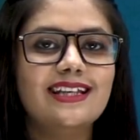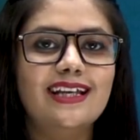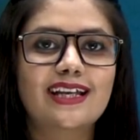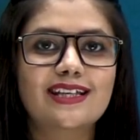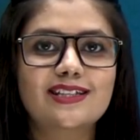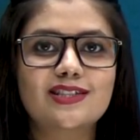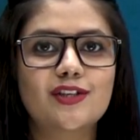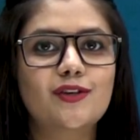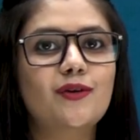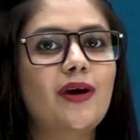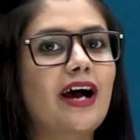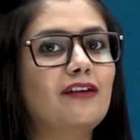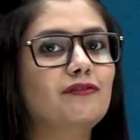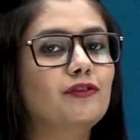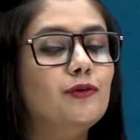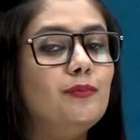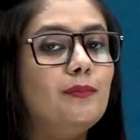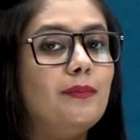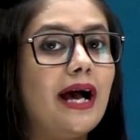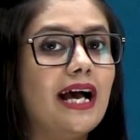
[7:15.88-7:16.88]
thing is, you
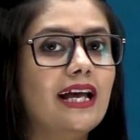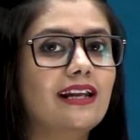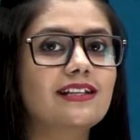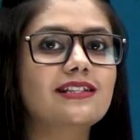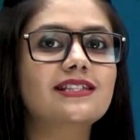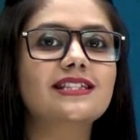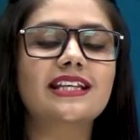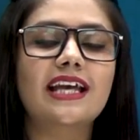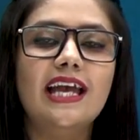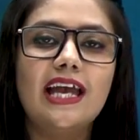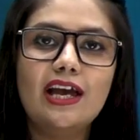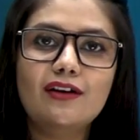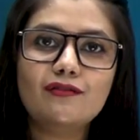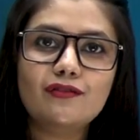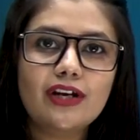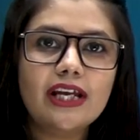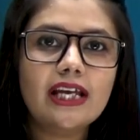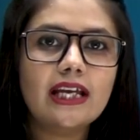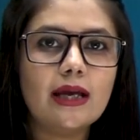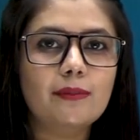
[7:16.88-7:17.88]
have to balance
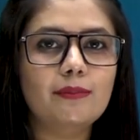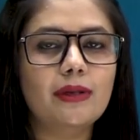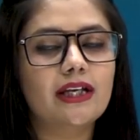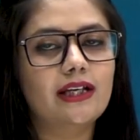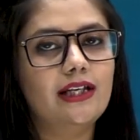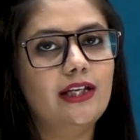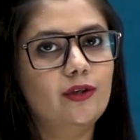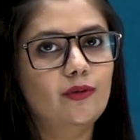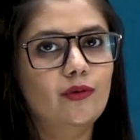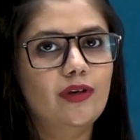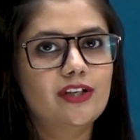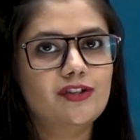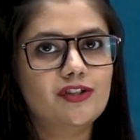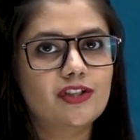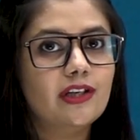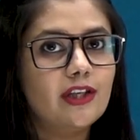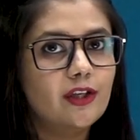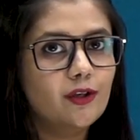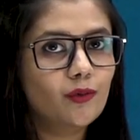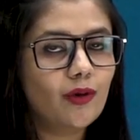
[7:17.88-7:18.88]
every chemical
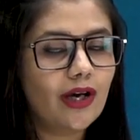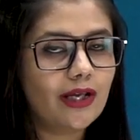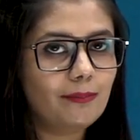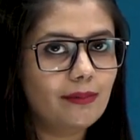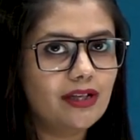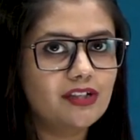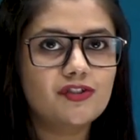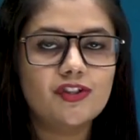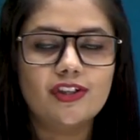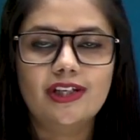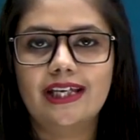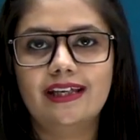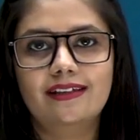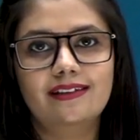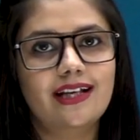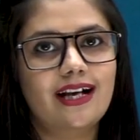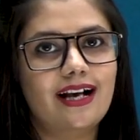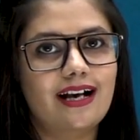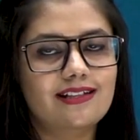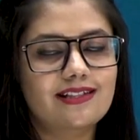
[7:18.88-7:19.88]
equation you are mentioning
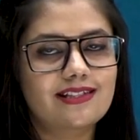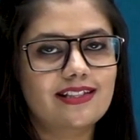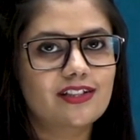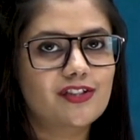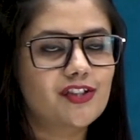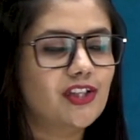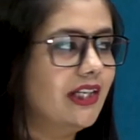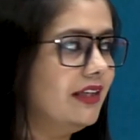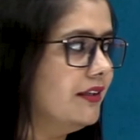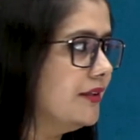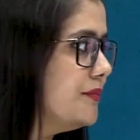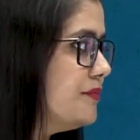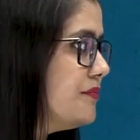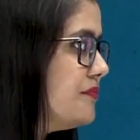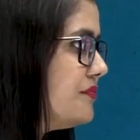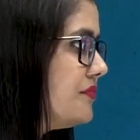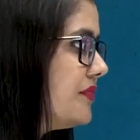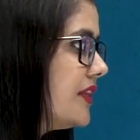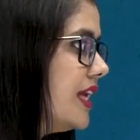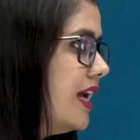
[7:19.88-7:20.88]
in the answer sheet.
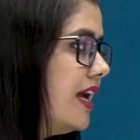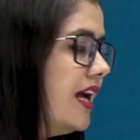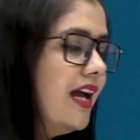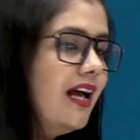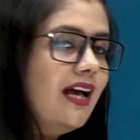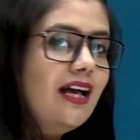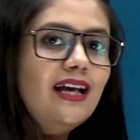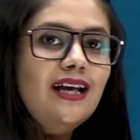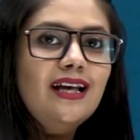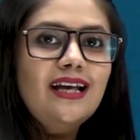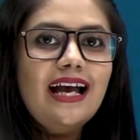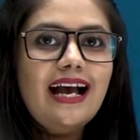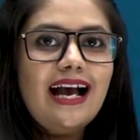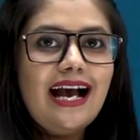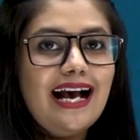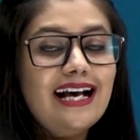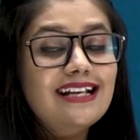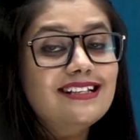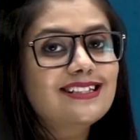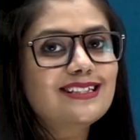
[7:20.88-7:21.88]

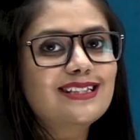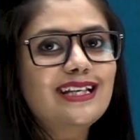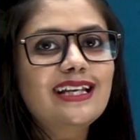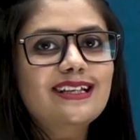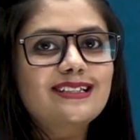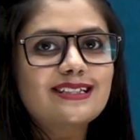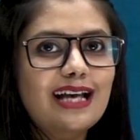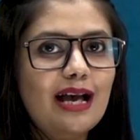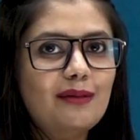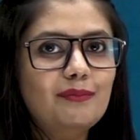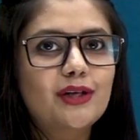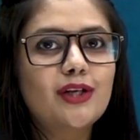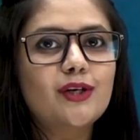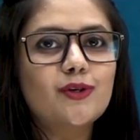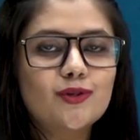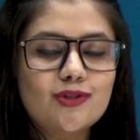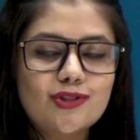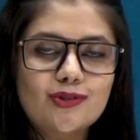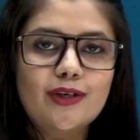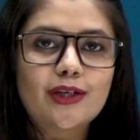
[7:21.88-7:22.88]
As the examiner
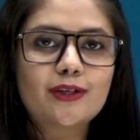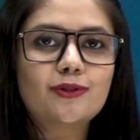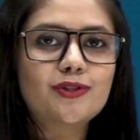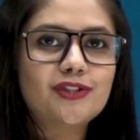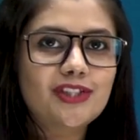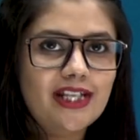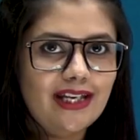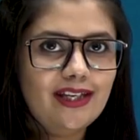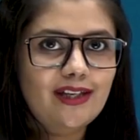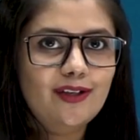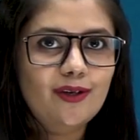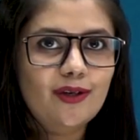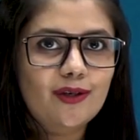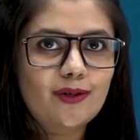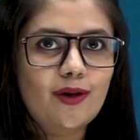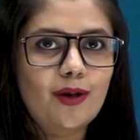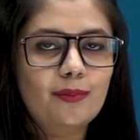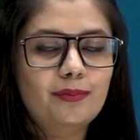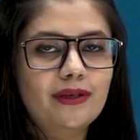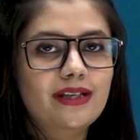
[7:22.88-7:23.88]
who is going to check your
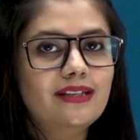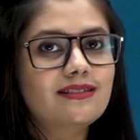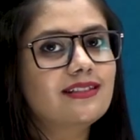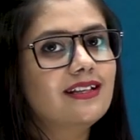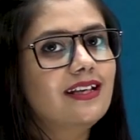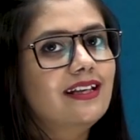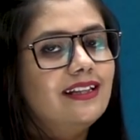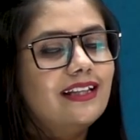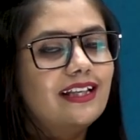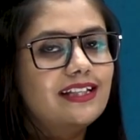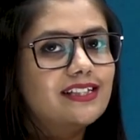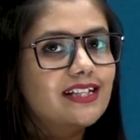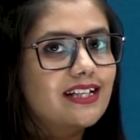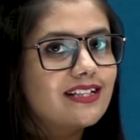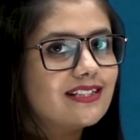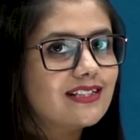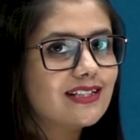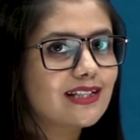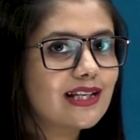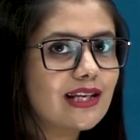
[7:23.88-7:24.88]
copies, they
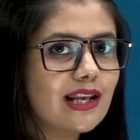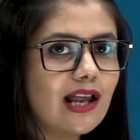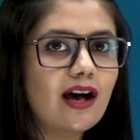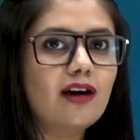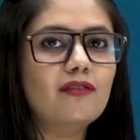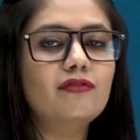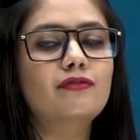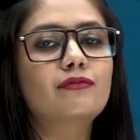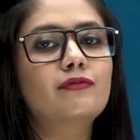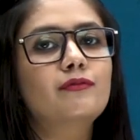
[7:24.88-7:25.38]
just love